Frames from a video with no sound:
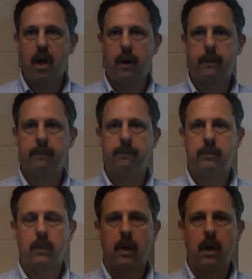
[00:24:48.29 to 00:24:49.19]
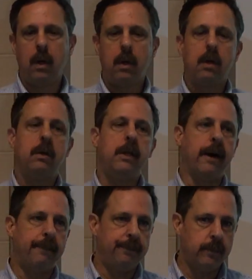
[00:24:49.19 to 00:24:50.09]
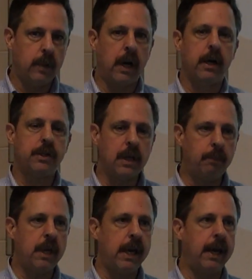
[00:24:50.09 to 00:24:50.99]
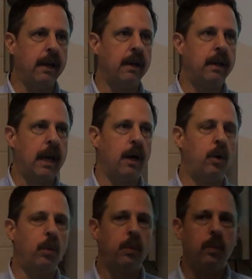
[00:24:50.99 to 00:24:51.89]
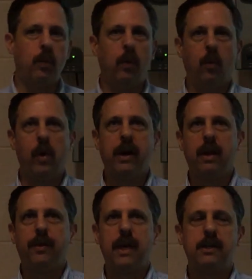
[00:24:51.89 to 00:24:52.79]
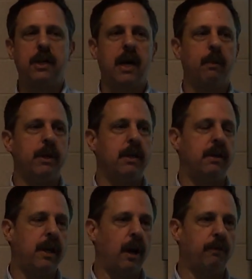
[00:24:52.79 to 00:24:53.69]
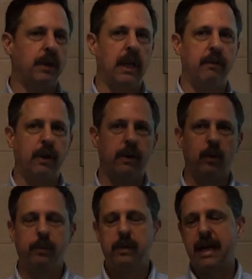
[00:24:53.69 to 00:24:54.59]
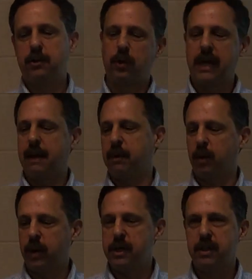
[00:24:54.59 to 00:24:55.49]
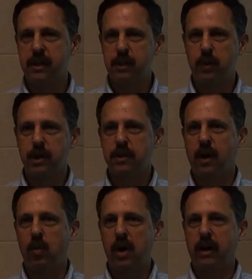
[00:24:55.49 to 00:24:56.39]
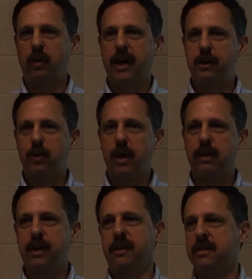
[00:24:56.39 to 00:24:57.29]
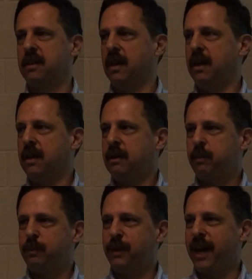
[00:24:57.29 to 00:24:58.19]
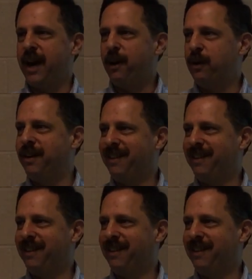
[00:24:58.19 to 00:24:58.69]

ahead of time, too. Yeah, some can, you know. One of the things you got to be careful of in the National Capital Region is when you start walking around doing things, you know,